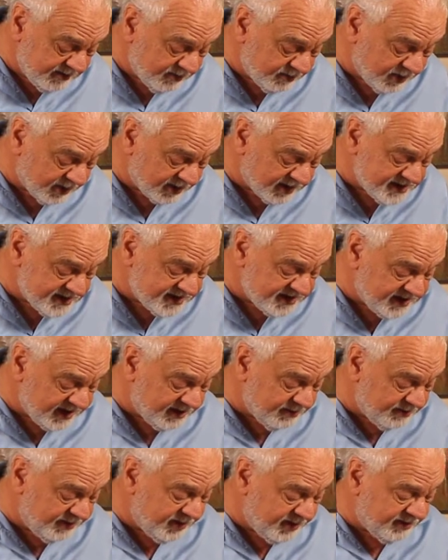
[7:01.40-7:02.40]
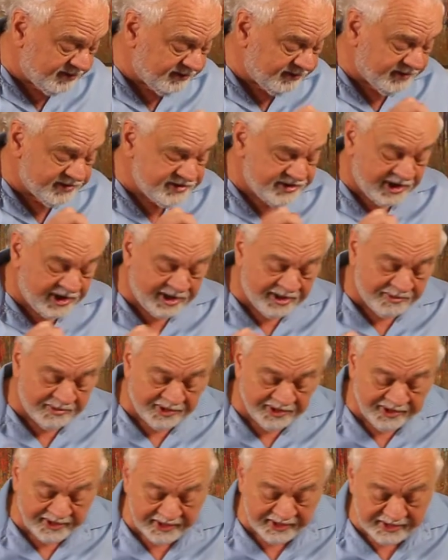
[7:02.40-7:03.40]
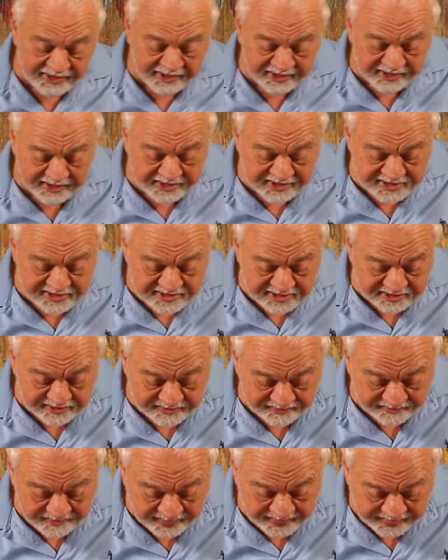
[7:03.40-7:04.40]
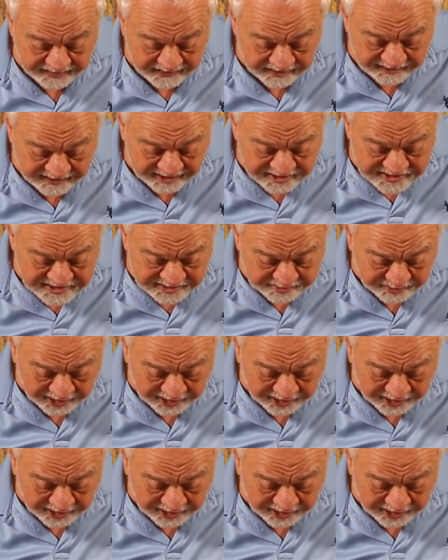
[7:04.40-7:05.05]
Brooklin's done a beautiful job on it. So there's the